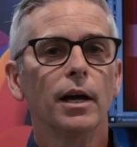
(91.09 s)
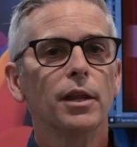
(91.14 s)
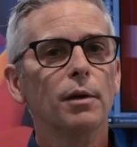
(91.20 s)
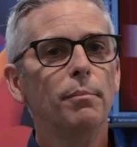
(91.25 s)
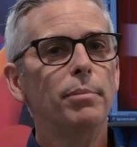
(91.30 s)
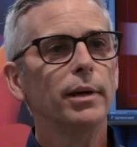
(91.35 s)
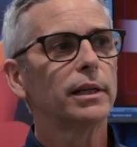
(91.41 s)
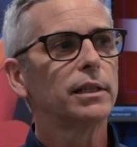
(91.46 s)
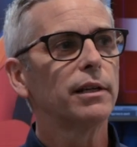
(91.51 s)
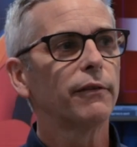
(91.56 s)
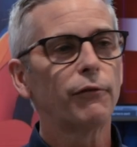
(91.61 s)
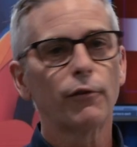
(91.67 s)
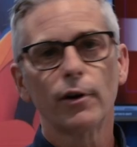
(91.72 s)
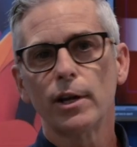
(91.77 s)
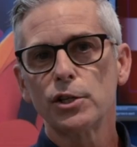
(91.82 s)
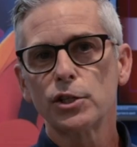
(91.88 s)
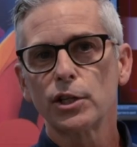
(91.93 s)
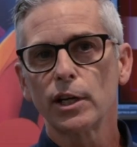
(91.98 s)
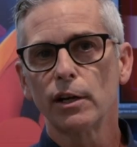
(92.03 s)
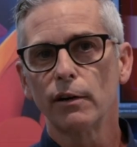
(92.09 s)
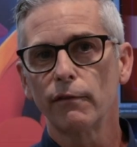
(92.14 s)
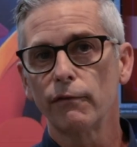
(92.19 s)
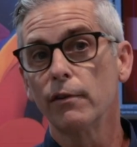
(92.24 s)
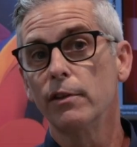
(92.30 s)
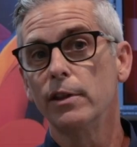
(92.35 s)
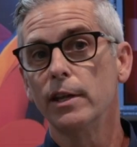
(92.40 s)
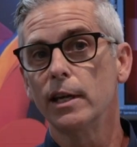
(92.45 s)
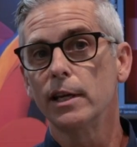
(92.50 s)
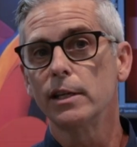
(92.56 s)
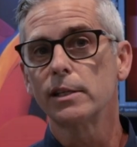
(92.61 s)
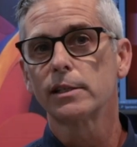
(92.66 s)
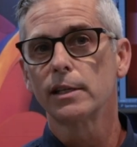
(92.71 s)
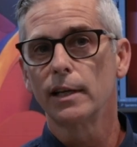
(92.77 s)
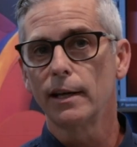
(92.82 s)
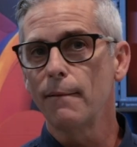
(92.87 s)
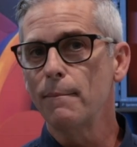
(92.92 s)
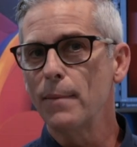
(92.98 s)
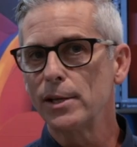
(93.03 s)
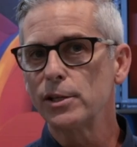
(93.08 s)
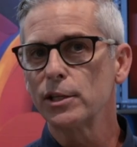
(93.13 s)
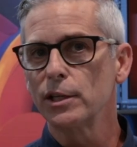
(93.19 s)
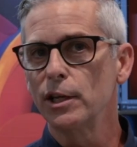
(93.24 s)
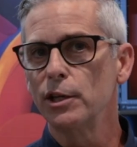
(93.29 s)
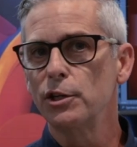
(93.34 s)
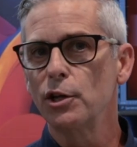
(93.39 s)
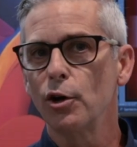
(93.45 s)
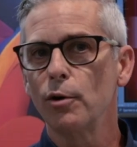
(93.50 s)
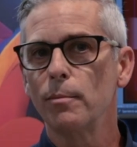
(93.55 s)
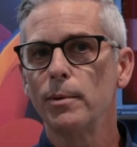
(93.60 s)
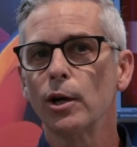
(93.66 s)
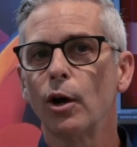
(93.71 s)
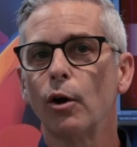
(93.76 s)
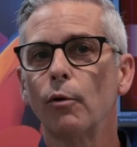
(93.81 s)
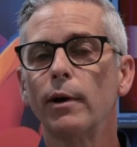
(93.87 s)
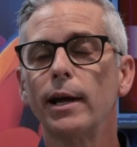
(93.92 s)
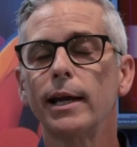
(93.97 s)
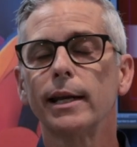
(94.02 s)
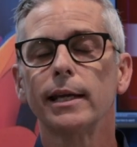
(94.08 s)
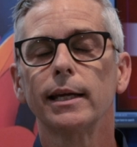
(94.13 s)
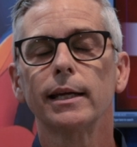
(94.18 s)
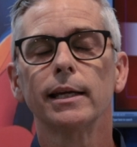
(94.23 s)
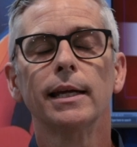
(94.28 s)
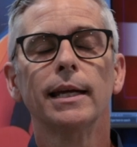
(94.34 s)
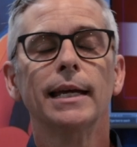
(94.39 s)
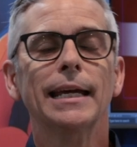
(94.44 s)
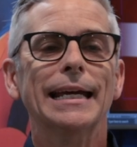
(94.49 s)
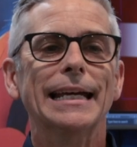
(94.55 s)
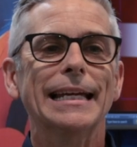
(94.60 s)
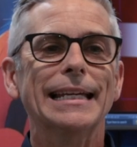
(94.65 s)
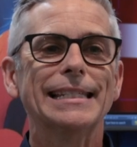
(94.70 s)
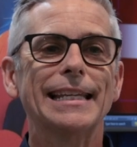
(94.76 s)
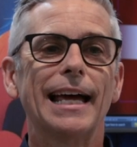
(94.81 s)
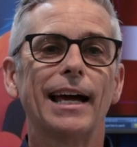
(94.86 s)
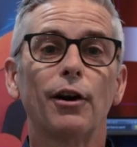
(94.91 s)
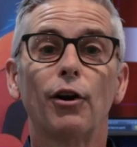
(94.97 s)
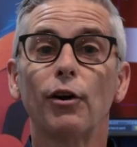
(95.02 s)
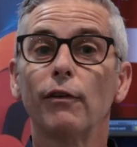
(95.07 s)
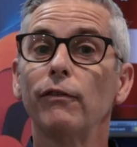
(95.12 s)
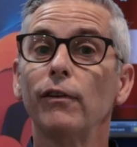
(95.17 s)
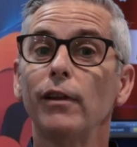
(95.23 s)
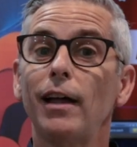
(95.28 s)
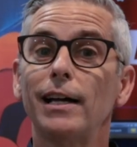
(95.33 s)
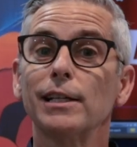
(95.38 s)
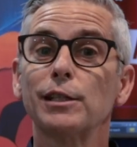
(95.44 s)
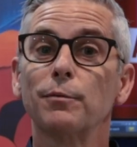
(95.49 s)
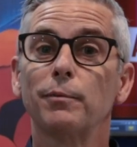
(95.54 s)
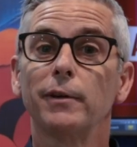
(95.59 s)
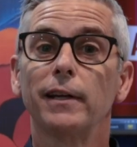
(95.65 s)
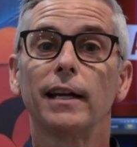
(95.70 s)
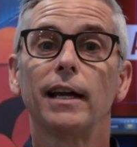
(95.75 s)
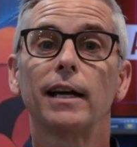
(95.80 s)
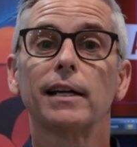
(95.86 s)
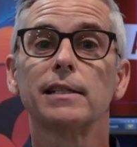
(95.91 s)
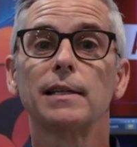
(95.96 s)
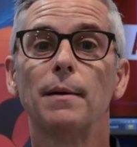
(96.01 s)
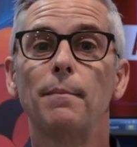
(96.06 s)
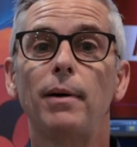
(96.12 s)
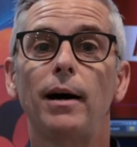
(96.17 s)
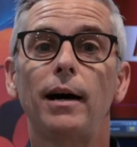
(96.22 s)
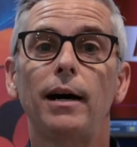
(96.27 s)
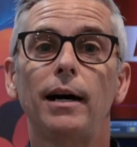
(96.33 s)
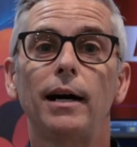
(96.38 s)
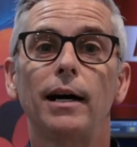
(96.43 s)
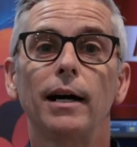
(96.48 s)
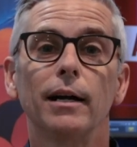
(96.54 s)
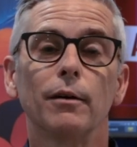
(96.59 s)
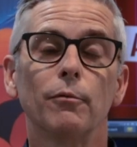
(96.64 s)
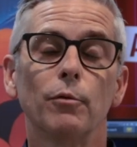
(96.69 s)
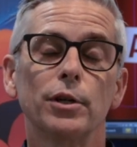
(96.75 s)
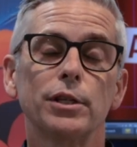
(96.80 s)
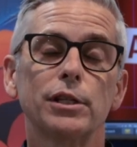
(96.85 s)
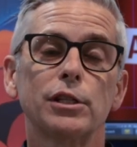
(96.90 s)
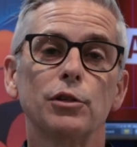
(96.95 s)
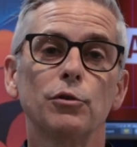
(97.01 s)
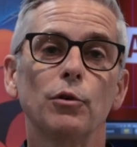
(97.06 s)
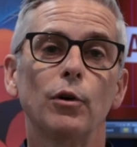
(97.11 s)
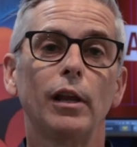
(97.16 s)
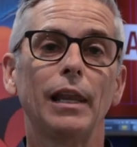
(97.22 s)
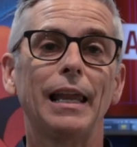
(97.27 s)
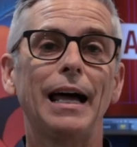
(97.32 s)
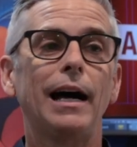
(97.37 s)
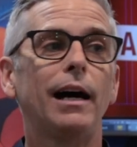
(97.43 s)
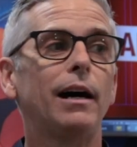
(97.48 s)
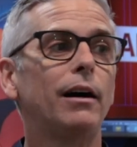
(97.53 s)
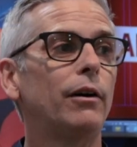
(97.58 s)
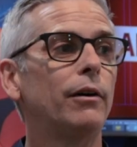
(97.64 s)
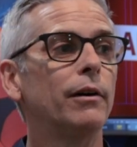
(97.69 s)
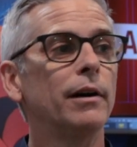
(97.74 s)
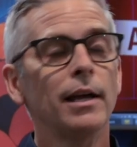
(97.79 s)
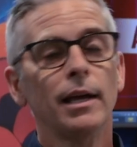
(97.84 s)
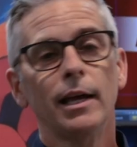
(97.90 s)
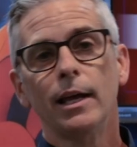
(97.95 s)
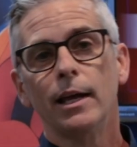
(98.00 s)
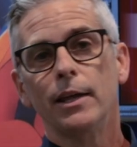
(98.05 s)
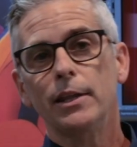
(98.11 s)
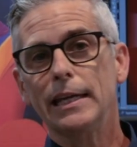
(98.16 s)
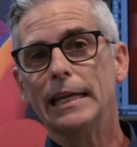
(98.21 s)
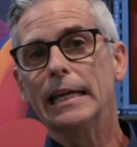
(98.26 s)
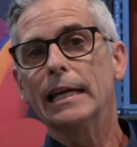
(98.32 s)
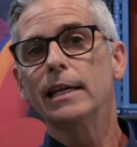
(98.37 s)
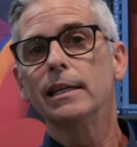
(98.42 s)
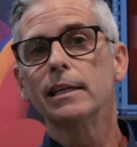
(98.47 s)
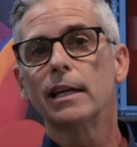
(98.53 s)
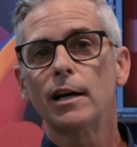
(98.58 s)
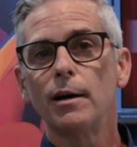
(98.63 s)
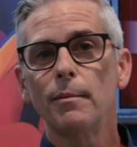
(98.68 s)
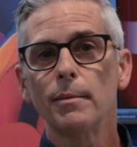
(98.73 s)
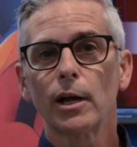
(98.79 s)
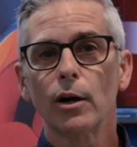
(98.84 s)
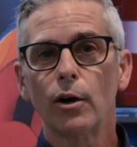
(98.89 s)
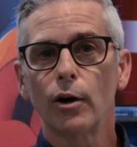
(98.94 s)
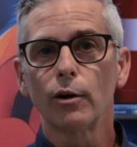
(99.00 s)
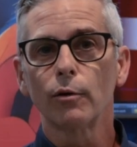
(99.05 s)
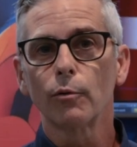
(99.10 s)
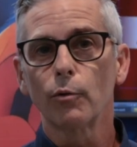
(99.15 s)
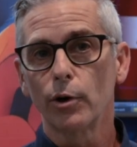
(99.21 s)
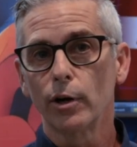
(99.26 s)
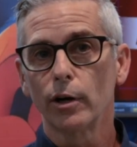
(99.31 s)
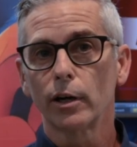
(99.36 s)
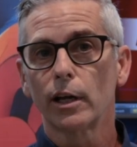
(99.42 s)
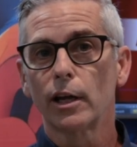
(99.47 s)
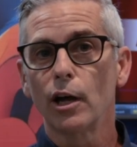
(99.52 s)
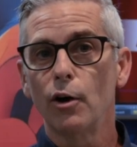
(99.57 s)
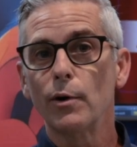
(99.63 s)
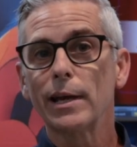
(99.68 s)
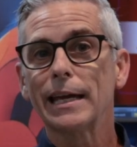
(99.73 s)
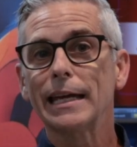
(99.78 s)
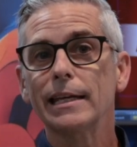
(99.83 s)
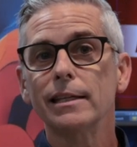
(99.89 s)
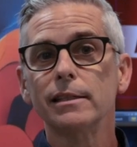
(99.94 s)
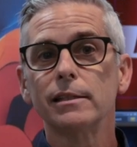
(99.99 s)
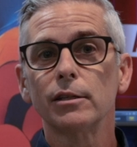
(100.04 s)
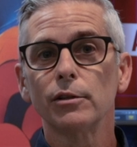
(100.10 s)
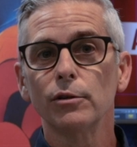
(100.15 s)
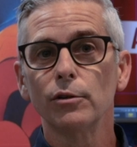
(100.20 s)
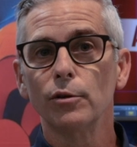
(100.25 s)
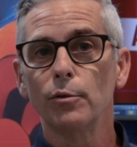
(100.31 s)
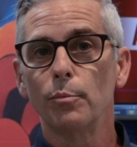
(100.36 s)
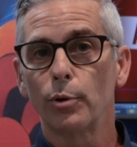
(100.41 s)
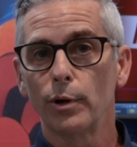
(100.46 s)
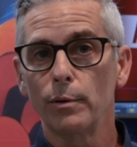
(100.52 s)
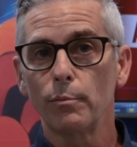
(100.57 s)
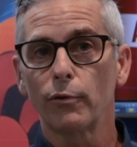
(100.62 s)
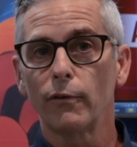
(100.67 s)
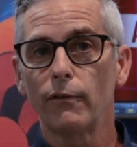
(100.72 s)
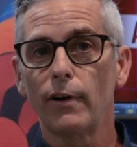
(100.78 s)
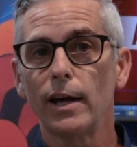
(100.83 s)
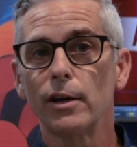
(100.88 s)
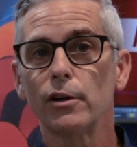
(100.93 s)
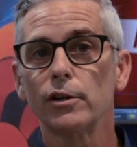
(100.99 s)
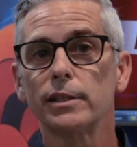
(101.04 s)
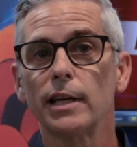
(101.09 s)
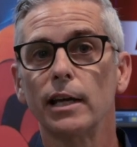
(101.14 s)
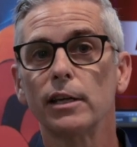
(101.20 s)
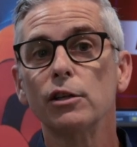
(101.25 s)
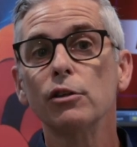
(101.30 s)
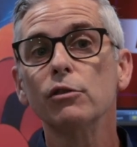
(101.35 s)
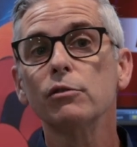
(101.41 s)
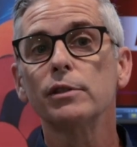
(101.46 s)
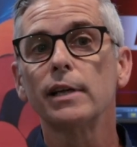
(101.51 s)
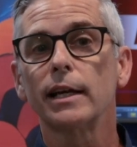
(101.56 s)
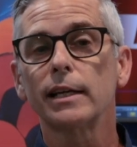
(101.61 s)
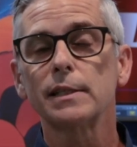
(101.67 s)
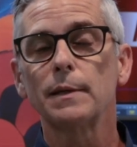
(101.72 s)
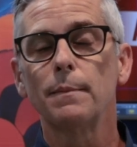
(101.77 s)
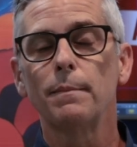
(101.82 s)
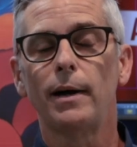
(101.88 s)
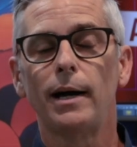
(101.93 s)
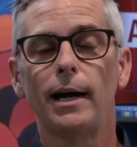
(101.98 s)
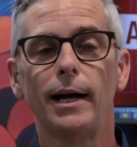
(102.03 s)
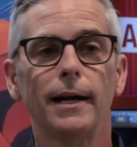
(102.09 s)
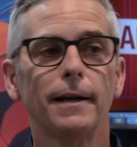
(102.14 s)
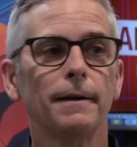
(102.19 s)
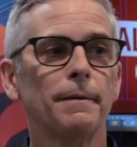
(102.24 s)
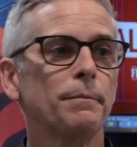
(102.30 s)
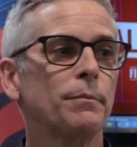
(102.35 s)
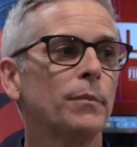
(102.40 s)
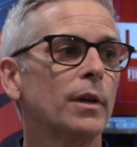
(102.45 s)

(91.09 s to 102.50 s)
The big differentiator for this, and I mentioned Adobe already, is that our philosophy at XMPie was to allow the incoming artwork going into print providers that use XMPie